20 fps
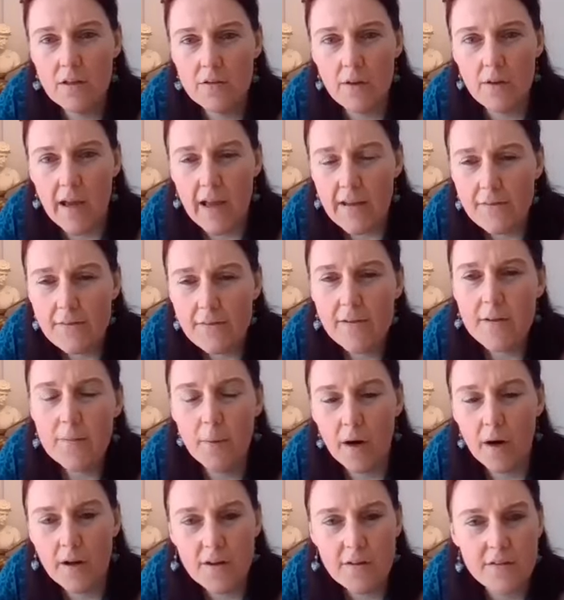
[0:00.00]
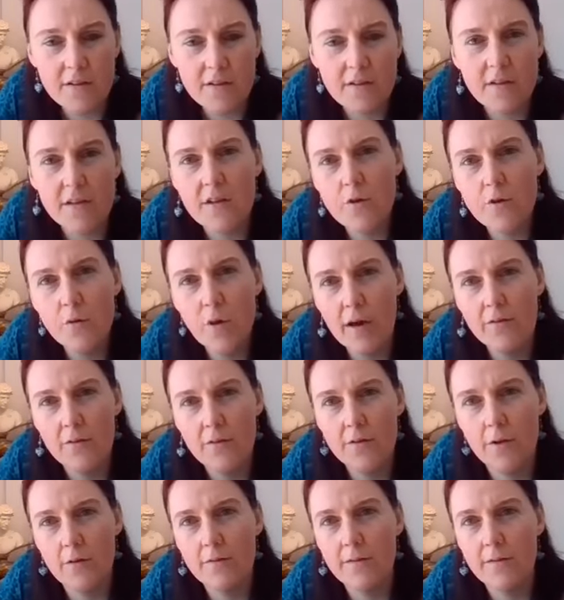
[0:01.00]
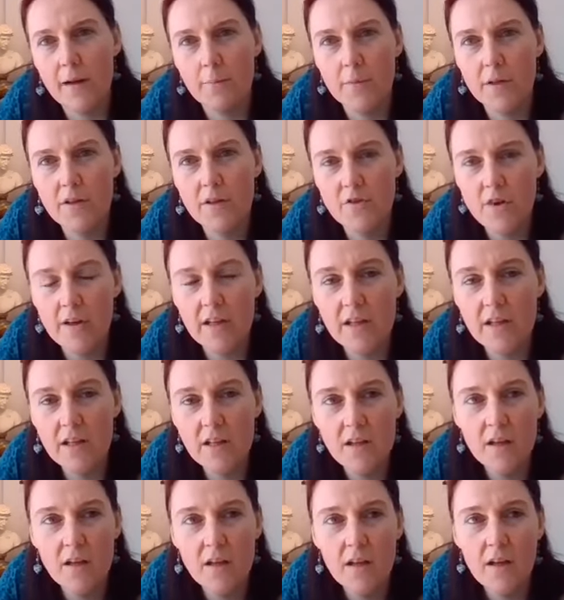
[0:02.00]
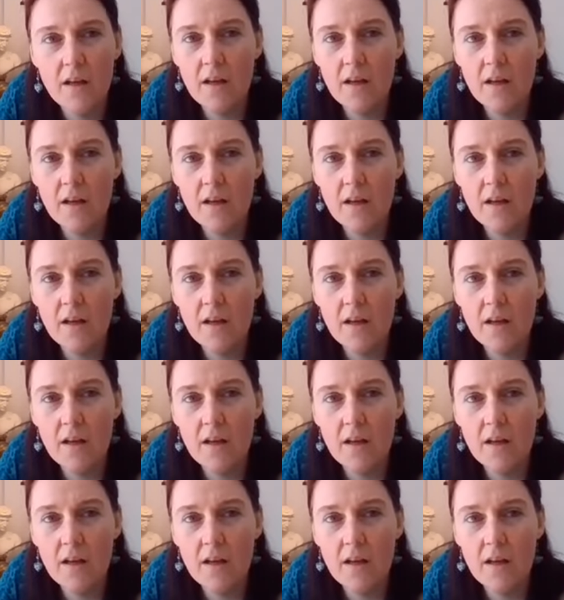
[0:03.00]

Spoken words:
So every person that you have on your family tree